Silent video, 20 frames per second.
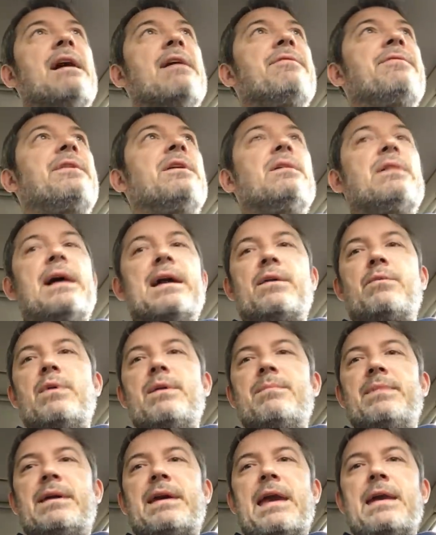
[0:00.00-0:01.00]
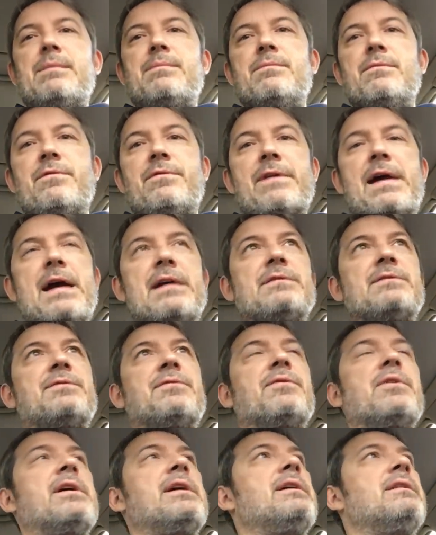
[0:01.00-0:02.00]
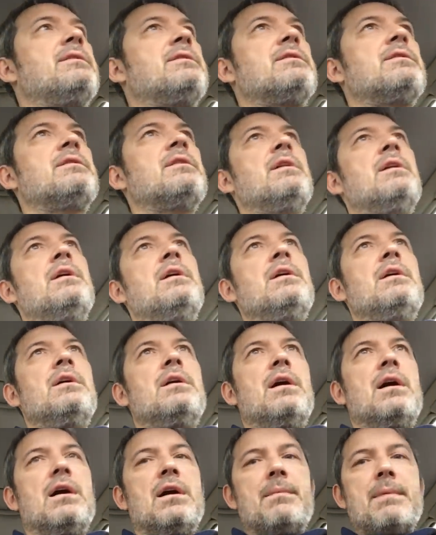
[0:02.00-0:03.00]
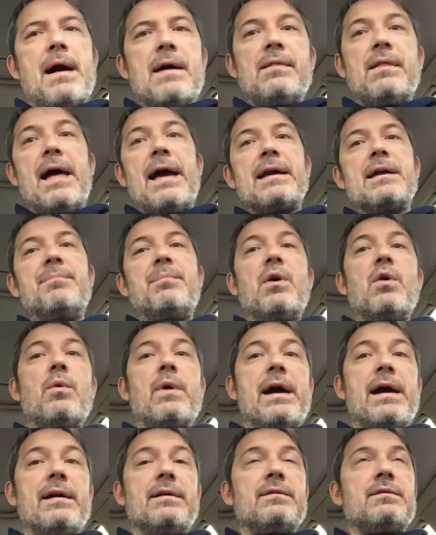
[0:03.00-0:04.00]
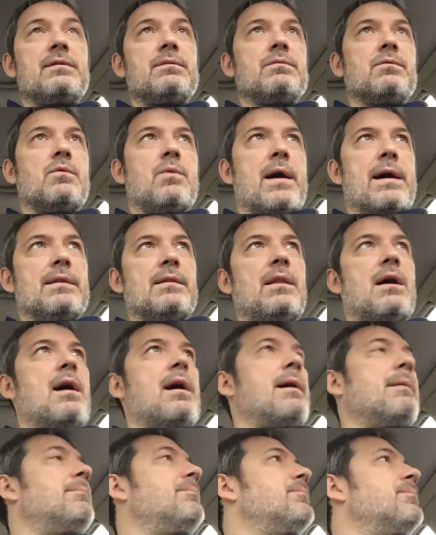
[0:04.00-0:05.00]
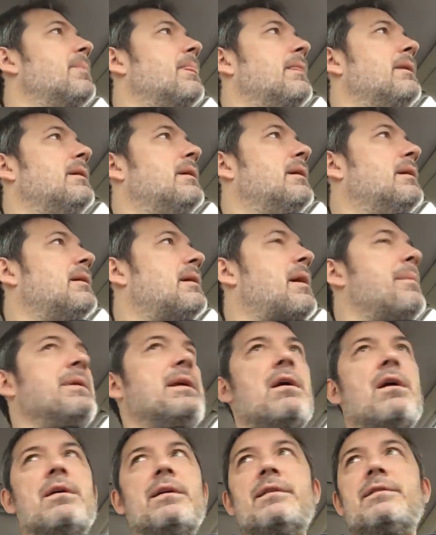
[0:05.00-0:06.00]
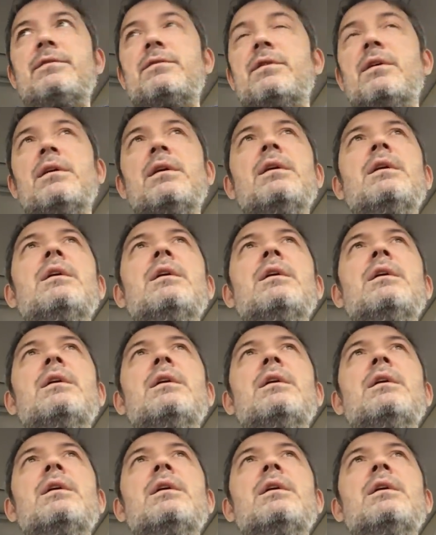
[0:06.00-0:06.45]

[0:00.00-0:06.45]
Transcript: I felt like we became fast friends. Um, I like Boaz quite a lot, uh, I'll be honest.